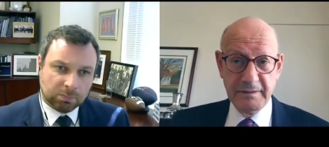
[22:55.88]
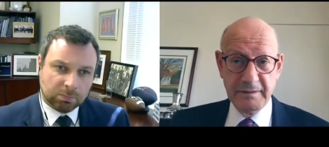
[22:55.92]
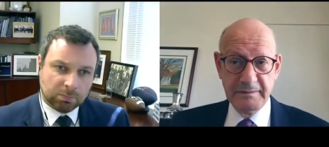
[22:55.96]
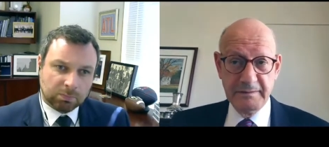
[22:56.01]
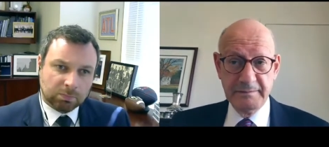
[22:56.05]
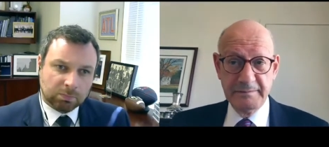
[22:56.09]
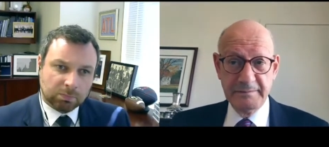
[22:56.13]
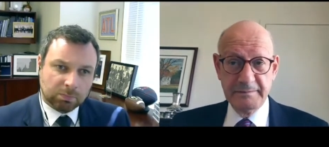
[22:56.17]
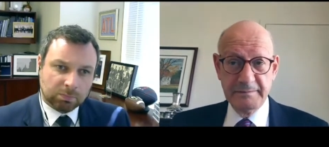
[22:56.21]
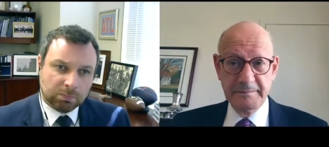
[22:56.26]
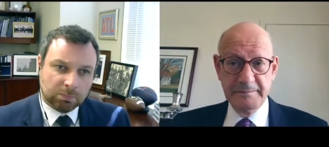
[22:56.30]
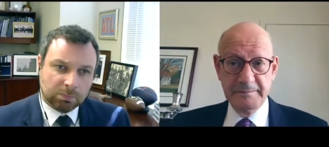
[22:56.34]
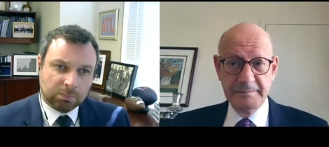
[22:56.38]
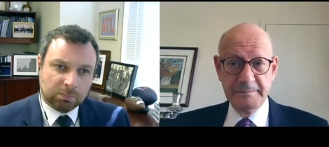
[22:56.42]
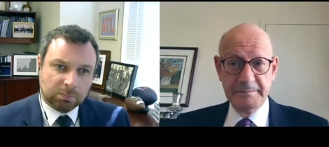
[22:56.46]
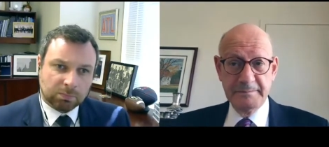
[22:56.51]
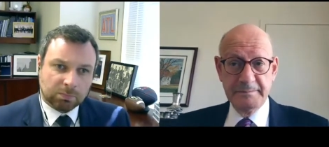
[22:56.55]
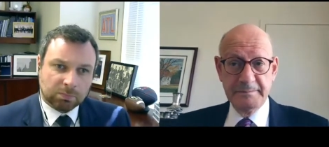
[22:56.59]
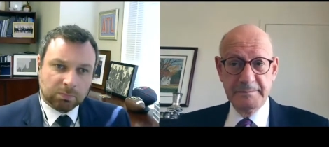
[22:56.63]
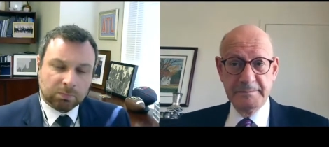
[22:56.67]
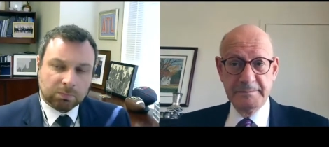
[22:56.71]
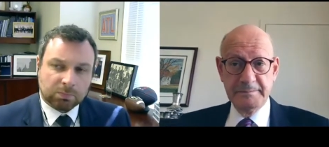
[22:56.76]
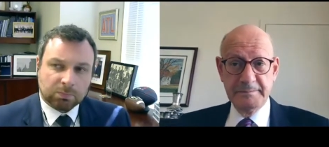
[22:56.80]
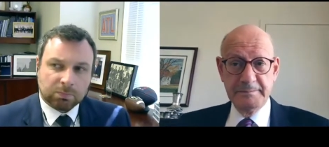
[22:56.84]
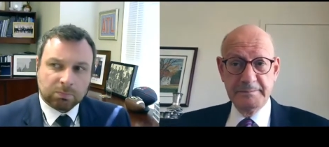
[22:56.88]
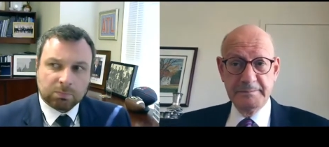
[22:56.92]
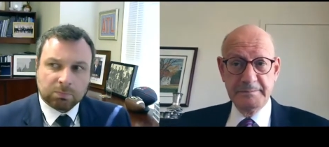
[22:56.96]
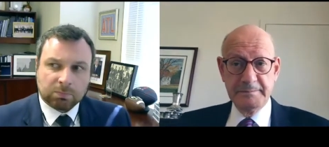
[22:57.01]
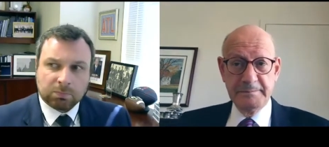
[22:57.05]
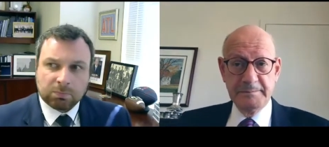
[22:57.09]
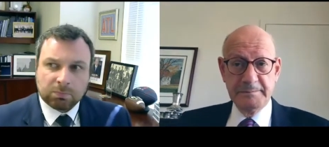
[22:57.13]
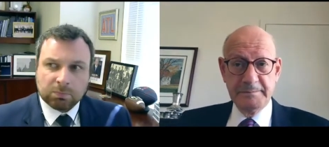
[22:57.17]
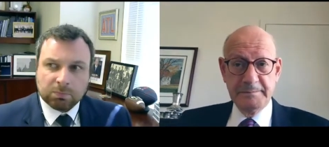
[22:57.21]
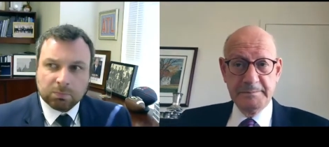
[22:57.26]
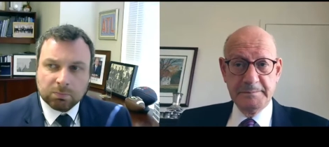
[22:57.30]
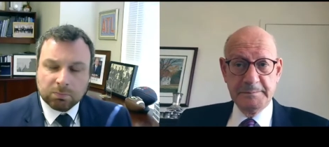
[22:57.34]

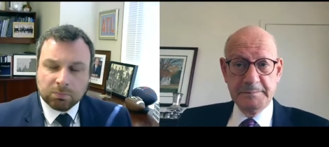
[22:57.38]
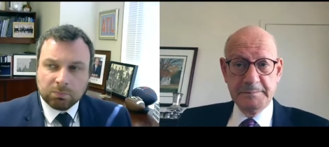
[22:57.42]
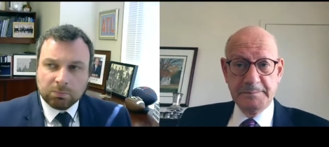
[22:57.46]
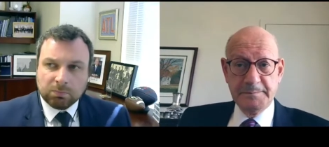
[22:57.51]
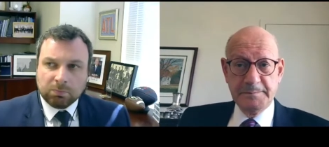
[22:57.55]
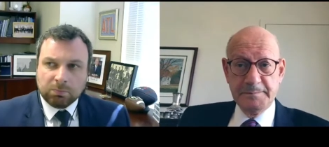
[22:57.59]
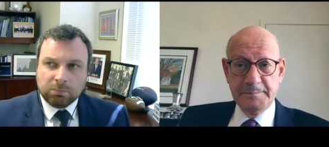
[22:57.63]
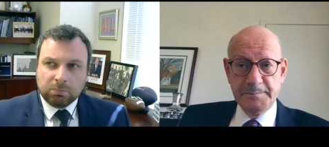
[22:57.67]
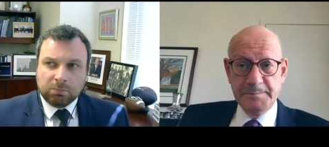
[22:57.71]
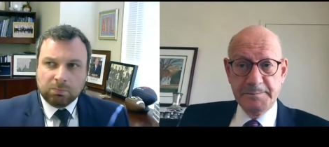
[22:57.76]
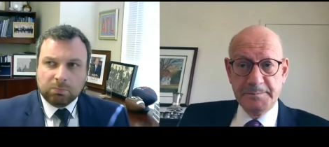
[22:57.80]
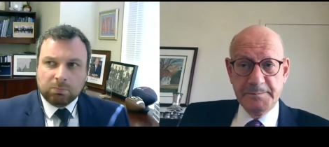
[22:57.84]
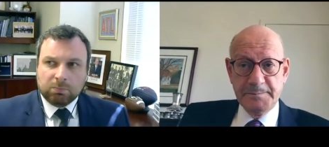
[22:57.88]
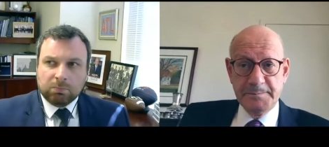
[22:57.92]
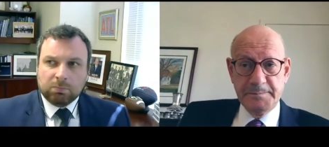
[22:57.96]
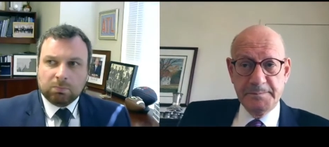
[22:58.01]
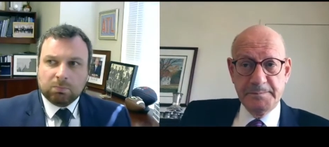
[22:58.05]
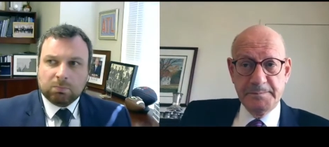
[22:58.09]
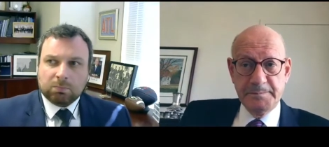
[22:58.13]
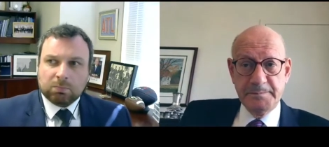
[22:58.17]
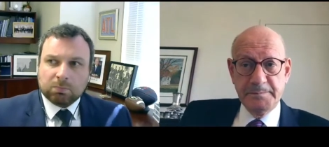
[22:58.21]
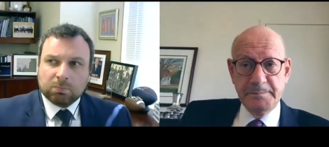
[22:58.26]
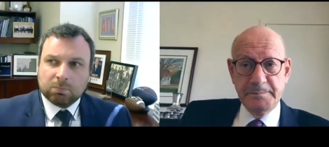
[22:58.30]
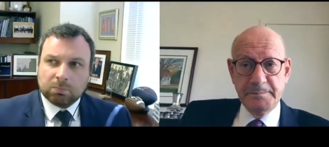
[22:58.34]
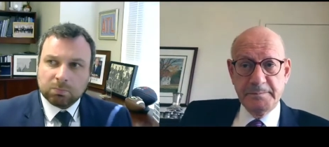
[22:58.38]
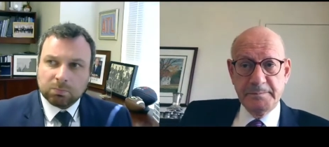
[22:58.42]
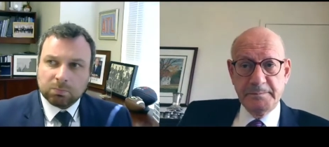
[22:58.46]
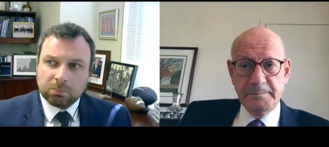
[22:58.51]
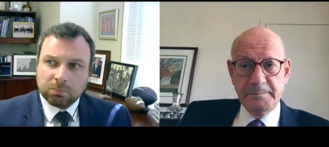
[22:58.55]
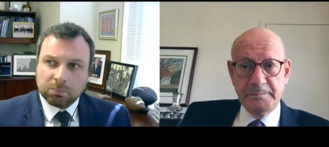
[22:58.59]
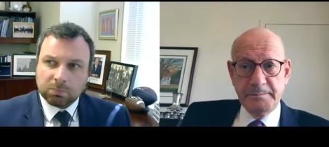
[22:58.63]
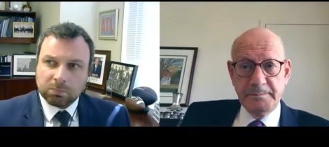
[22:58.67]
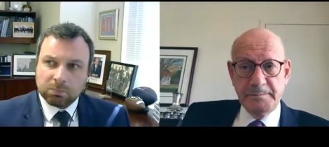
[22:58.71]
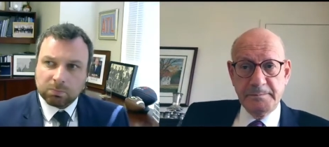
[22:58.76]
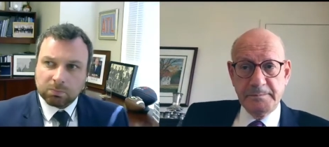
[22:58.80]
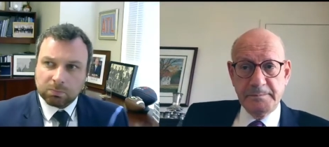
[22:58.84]

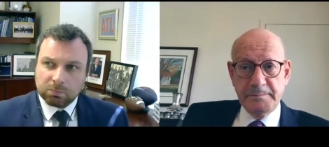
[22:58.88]
No one is speaking in this clip.